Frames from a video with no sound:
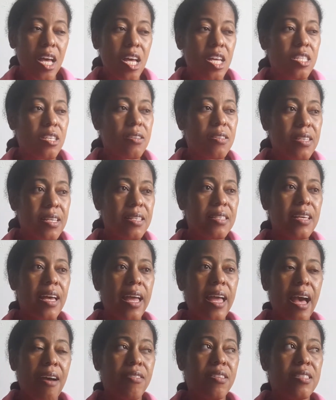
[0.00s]
So since I
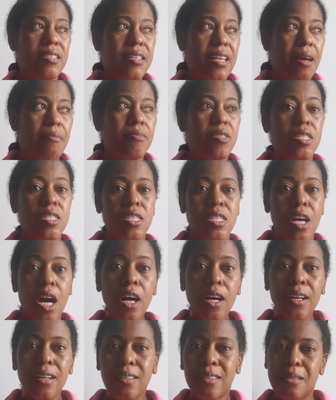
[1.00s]
haven't slam
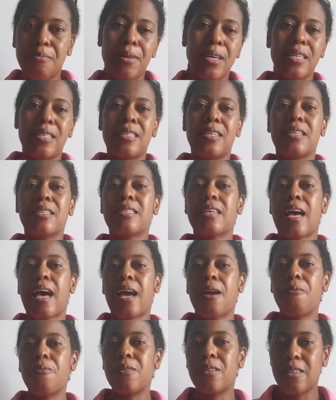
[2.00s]
dunked the basics,
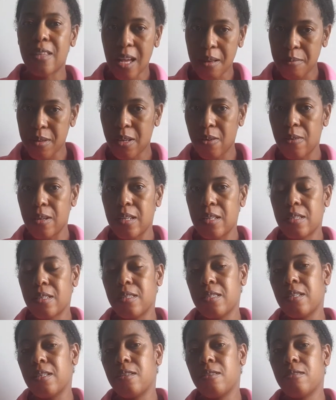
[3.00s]
I will not be going
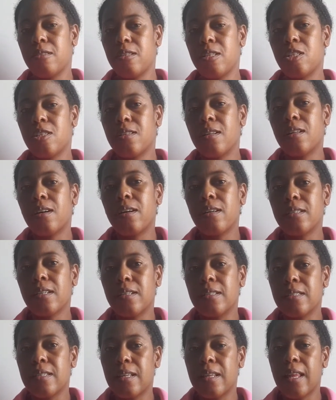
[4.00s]
into digital art
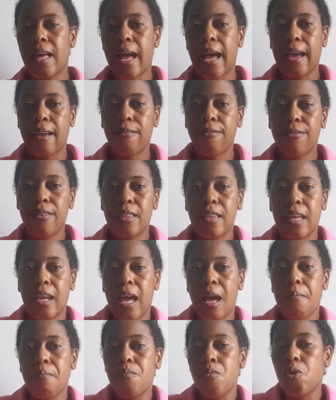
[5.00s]
until I feel that
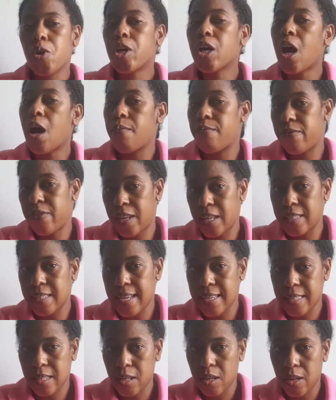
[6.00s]
I'm more confident
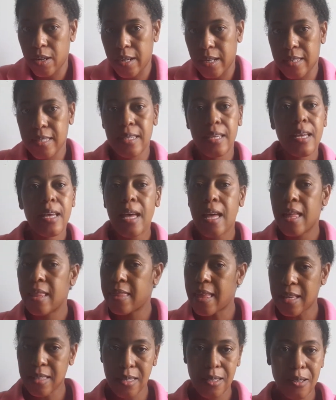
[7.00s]
as an artist.
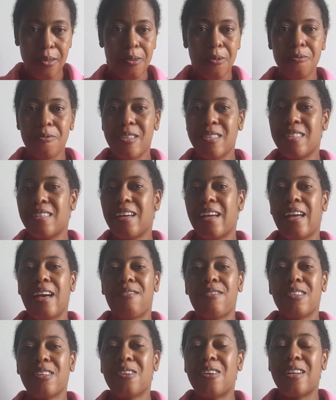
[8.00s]
That's the whole reason I
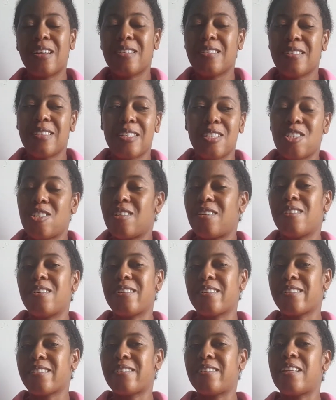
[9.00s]
haven't gone into digital
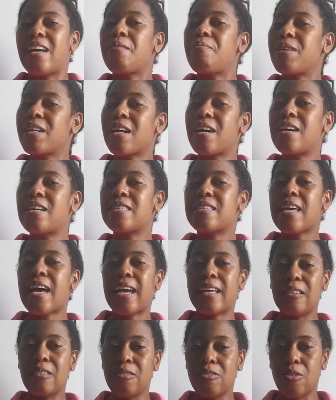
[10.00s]
art. Not because
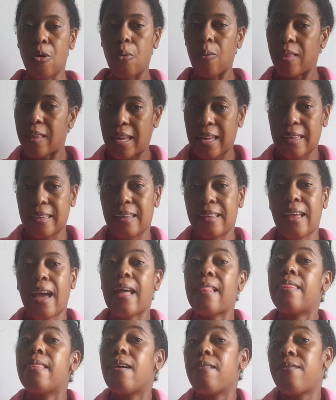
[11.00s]
I don't like it.
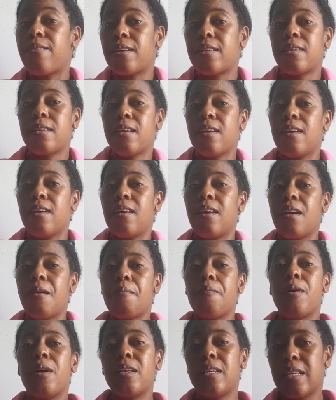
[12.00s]
I love it.
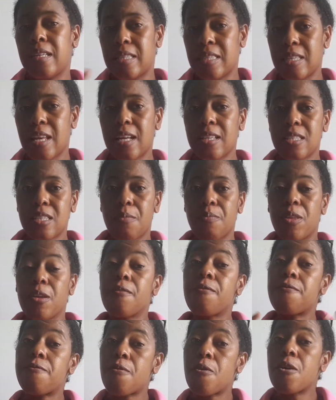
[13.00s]
But it's not something
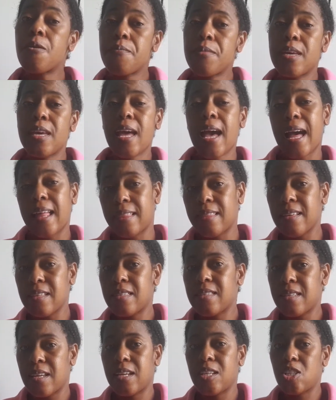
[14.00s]
for me at this
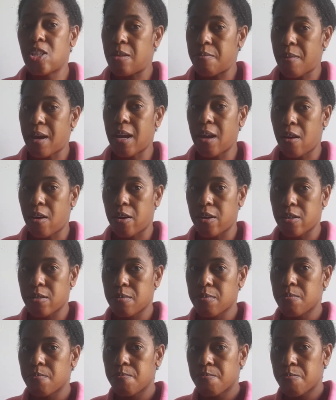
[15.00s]
stage in my art
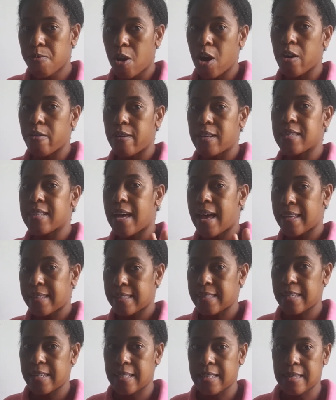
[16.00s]
progress as
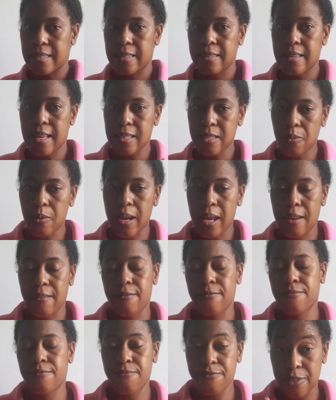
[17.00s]
it is. That's what I
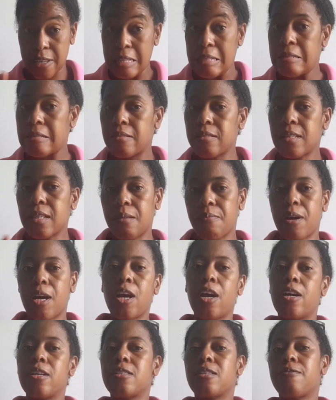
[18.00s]
feel in my
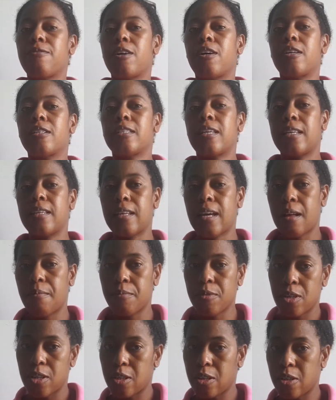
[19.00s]
hearts of hearts, and I'm
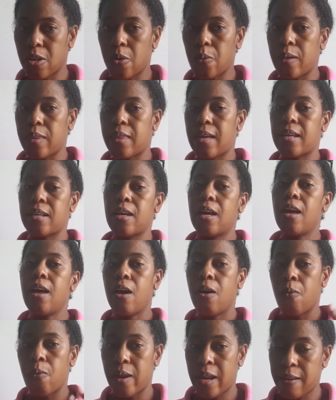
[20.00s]
going to go with that.
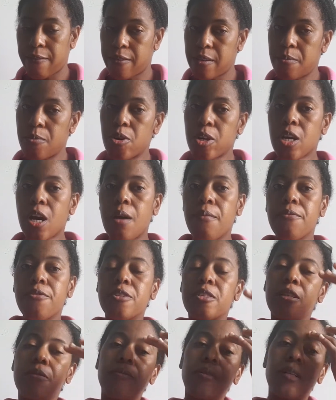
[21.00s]
When I feel more
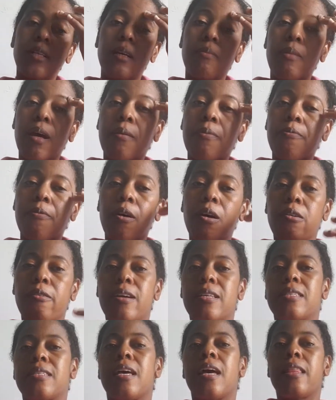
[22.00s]
comfortable in my
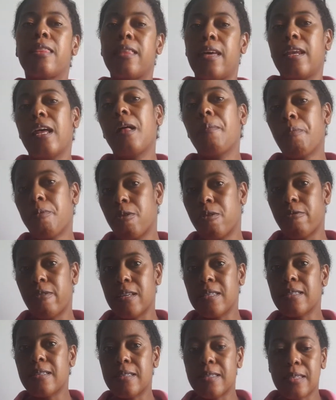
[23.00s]
progress, then I'll
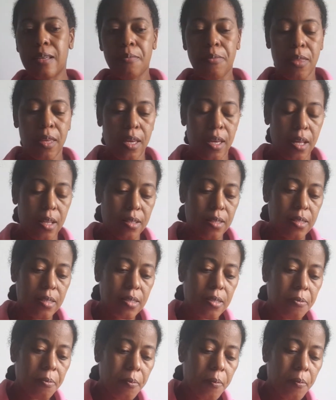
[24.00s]
progress to something else.